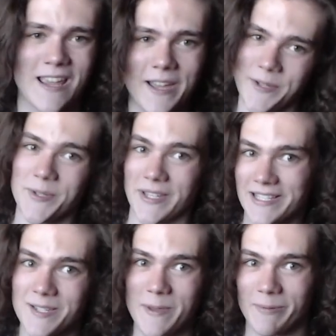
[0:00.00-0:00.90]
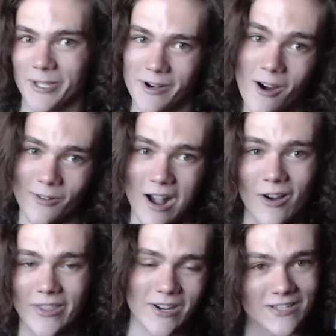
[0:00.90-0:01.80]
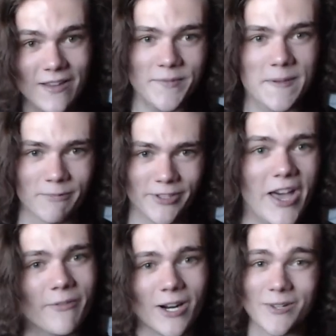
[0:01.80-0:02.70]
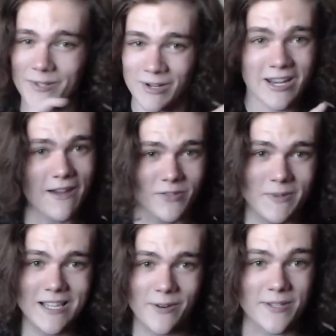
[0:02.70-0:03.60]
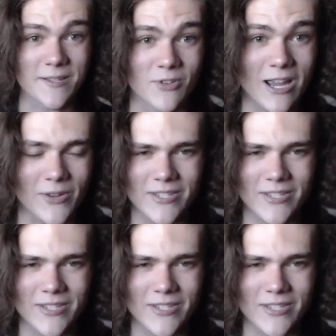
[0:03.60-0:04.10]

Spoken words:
There's only 6 people in our row, and there are 7 people in that row, so we're gonna have to miss out on someone else."